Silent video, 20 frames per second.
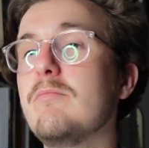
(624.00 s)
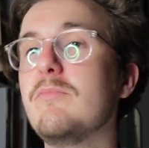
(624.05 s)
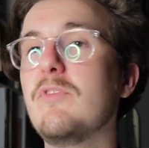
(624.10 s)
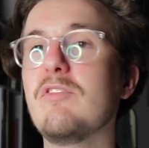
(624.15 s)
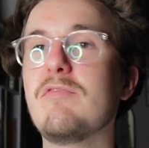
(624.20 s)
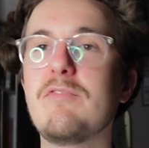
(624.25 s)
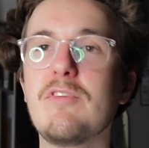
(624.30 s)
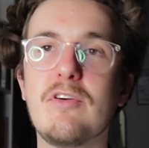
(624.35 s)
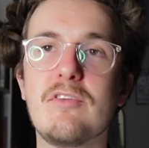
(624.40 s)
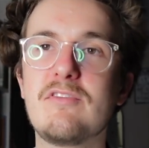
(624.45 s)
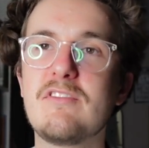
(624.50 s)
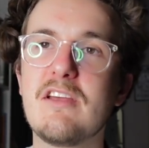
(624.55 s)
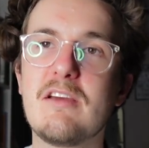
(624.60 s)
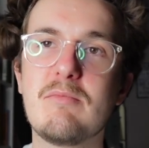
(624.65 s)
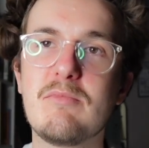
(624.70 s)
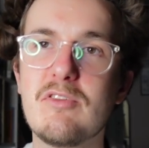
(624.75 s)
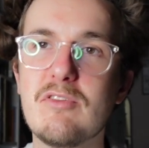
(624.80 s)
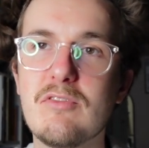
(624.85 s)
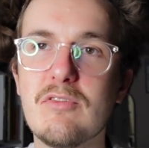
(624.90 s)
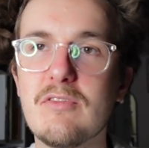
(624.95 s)
the first
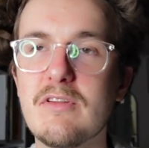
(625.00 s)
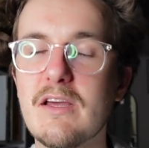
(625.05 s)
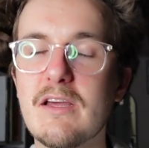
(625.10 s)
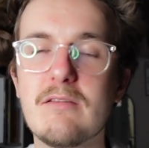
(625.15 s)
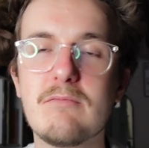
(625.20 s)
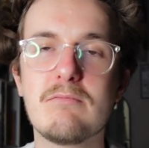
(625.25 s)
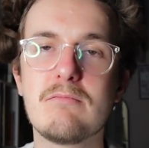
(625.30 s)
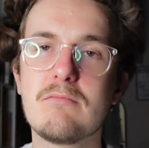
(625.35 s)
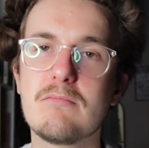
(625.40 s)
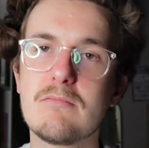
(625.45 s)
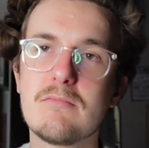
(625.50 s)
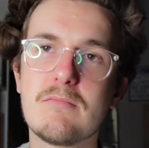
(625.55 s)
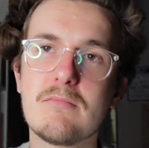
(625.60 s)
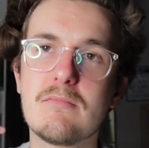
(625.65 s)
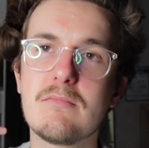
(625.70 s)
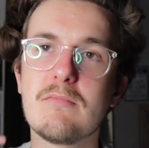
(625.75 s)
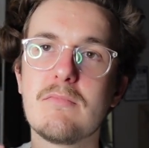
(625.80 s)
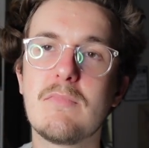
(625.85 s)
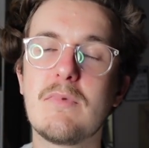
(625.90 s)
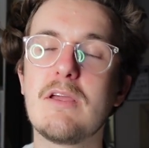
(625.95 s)
step to do that,
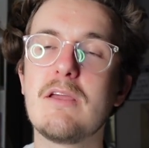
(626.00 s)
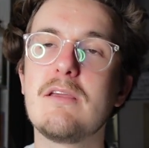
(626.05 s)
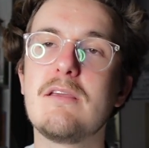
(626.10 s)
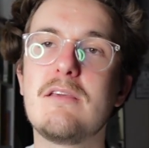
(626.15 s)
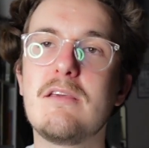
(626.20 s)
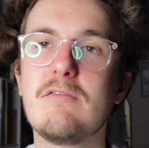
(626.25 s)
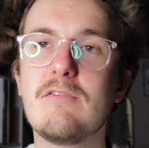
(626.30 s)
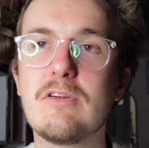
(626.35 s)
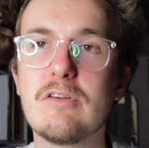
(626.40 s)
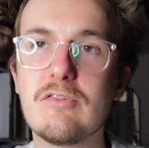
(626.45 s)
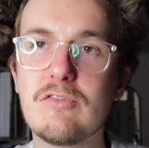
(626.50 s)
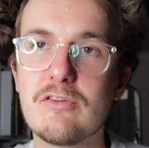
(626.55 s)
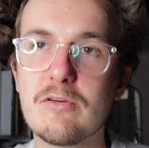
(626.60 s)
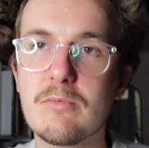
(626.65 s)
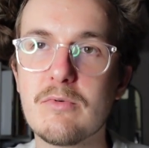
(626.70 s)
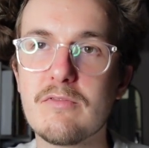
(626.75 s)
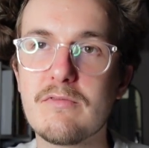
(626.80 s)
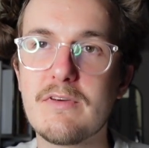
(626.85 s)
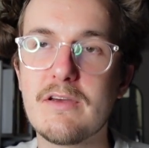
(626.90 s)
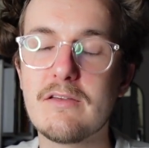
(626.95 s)
give
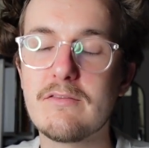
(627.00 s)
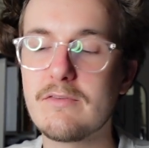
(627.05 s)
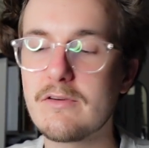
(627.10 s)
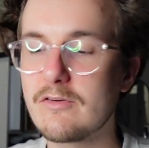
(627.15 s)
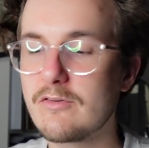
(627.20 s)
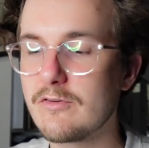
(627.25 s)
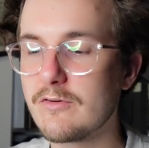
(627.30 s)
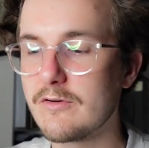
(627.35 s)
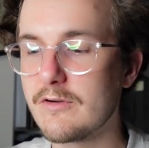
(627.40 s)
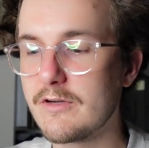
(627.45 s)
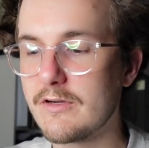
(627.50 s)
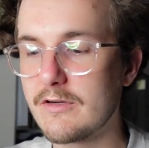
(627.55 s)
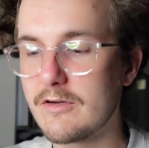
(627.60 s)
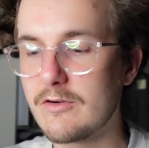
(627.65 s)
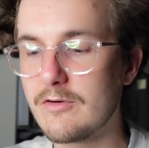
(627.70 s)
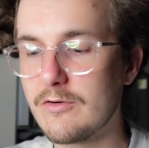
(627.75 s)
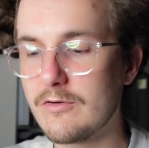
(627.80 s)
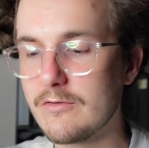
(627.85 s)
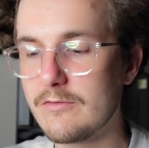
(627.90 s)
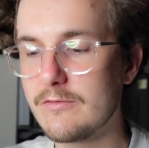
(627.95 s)
Consumer Affairs Victoria a
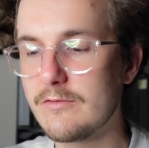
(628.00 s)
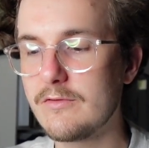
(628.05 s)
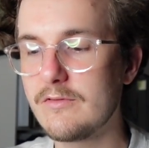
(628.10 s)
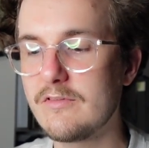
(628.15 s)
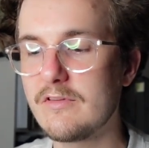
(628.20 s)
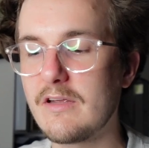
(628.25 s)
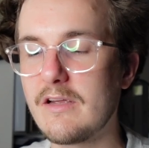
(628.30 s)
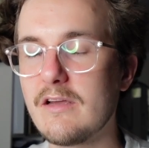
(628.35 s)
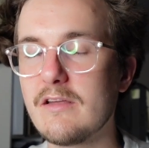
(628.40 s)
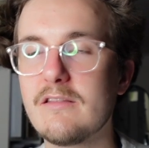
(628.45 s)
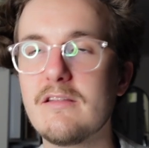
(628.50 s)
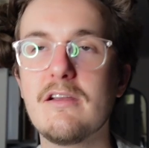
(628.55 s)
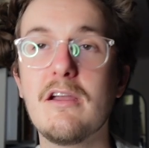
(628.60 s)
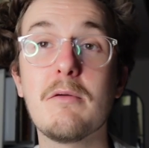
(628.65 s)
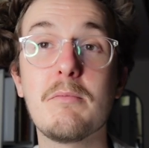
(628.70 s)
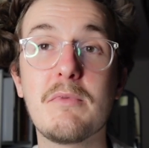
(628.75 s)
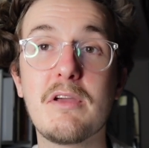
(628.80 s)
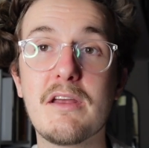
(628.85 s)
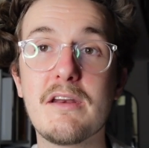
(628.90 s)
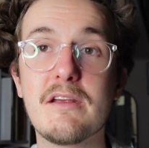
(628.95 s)
call, say I think
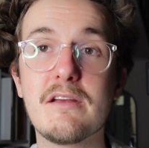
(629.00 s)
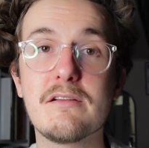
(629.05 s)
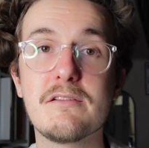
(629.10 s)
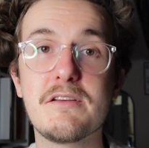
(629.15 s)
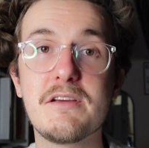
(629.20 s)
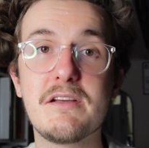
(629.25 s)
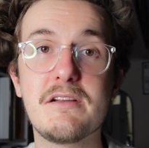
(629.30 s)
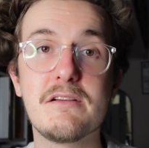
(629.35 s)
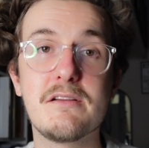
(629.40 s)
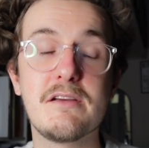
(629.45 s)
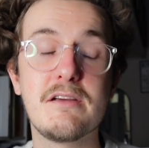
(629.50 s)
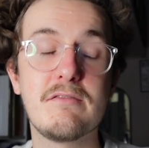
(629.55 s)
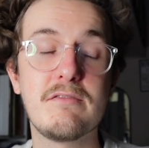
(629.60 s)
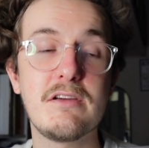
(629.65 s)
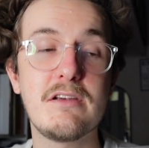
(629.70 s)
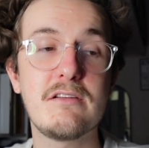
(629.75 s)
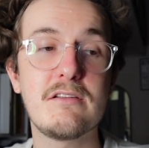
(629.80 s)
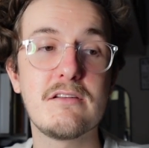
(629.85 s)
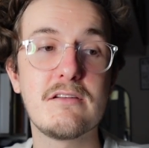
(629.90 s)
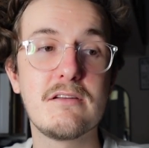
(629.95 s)
I'm getting illegally
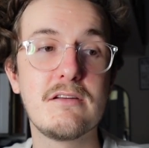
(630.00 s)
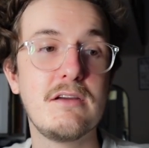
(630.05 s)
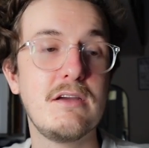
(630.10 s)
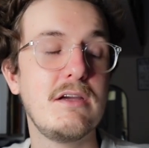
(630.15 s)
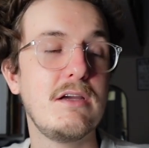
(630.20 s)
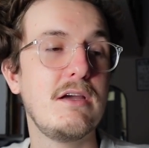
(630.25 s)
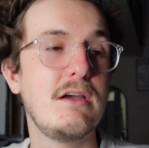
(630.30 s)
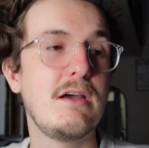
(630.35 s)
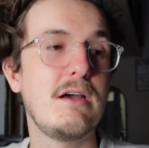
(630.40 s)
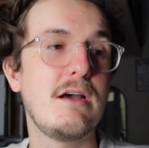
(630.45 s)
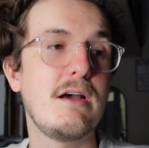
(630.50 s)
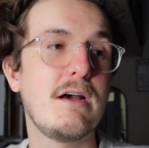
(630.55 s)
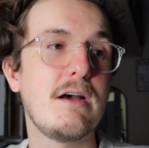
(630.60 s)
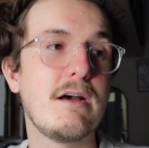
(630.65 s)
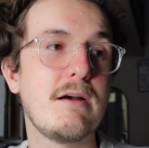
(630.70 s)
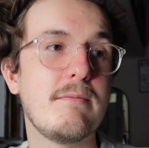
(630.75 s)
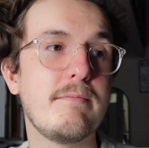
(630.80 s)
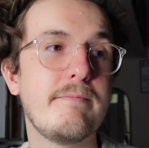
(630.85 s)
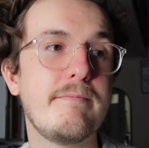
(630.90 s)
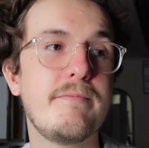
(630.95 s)
evicted.
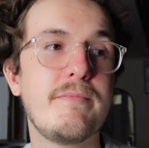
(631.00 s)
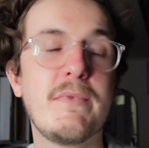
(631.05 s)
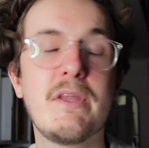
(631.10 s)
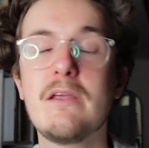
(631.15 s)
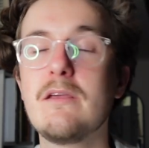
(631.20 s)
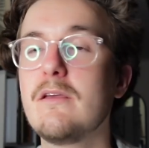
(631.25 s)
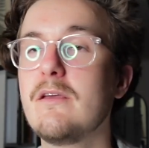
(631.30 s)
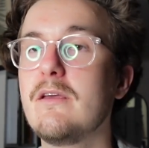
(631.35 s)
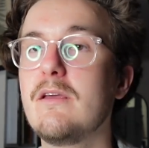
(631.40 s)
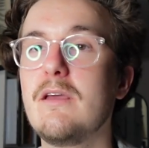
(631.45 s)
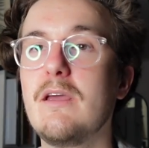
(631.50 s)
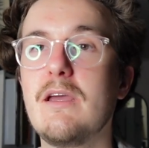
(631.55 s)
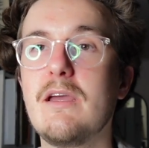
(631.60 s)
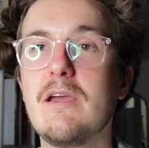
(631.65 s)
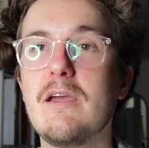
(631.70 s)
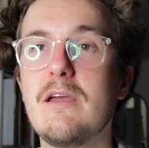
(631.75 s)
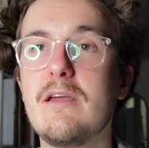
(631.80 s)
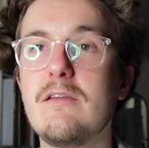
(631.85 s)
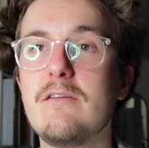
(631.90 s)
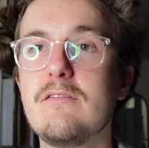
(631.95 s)

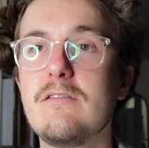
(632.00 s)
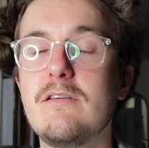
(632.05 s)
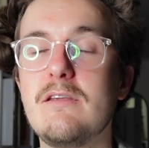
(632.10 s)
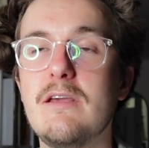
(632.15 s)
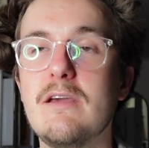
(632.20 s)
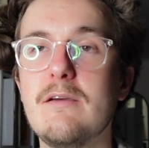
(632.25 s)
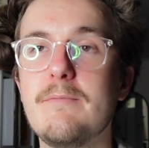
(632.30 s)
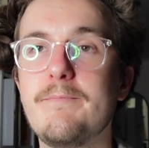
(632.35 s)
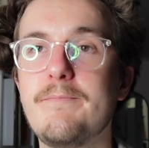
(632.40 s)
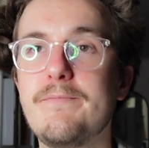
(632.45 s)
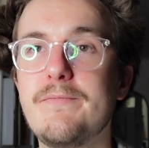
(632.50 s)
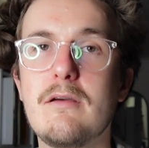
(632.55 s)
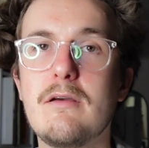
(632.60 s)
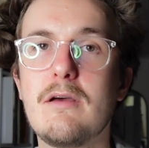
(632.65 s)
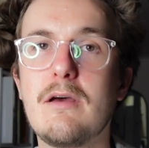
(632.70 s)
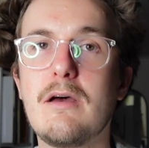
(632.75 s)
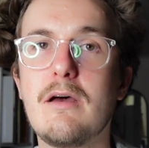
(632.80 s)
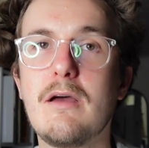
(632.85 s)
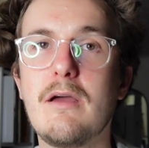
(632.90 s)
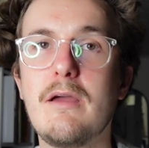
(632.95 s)

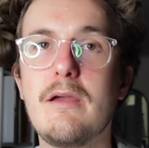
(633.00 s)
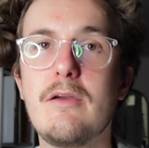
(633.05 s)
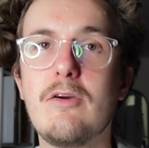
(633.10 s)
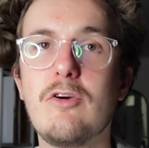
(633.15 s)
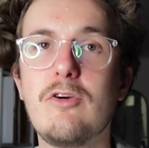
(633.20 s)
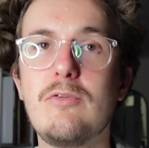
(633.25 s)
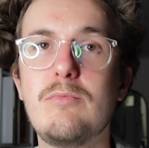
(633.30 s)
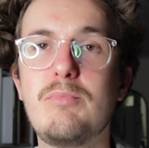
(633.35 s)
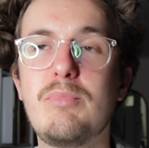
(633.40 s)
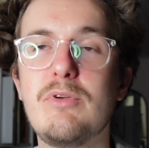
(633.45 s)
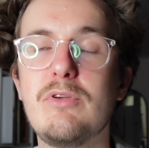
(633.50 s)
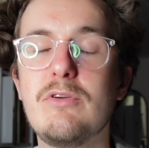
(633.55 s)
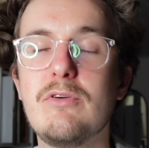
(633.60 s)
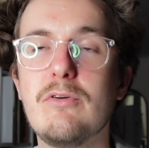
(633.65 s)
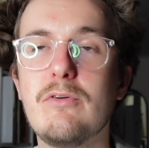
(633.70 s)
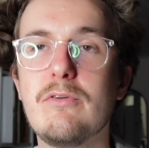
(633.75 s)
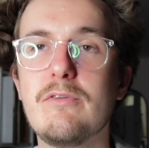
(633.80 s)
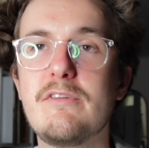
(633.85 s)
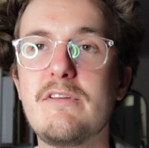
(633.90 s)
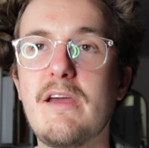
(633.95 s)
I hope
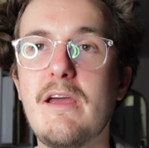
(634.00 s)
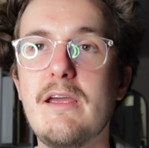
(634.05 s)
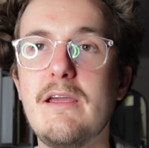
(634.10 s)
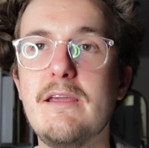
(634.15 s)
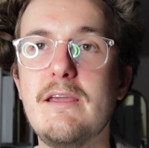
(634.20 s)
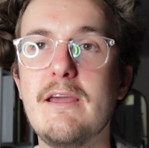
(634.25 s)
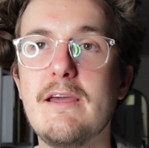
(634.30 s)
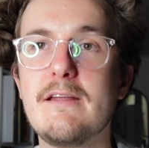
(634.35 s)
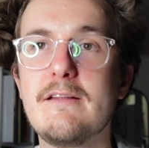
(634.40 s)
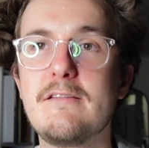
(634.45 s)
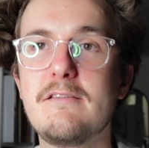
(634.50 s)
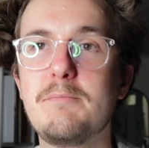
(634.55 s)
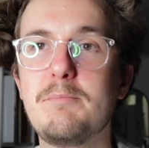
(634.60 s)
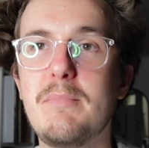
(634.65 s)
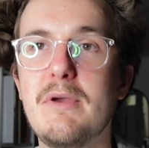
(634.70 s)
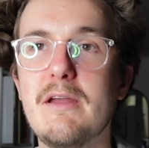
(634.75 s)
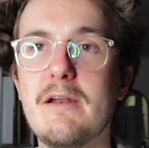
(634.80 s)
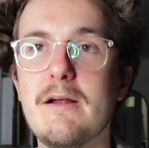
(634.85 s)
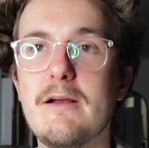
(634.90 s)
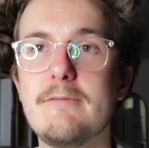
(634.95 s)
your day gets
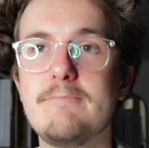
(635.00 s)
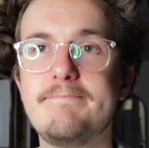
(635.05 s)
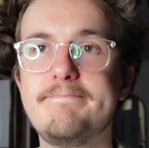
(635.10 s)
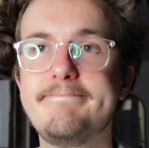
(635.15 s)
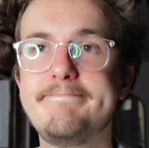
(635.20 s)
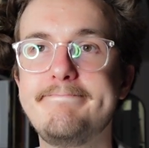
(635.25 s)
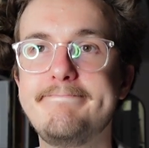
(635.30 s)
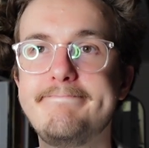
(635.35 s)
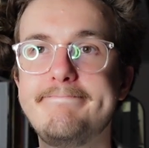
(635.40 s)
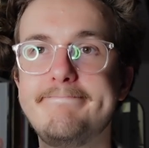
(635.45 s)
better.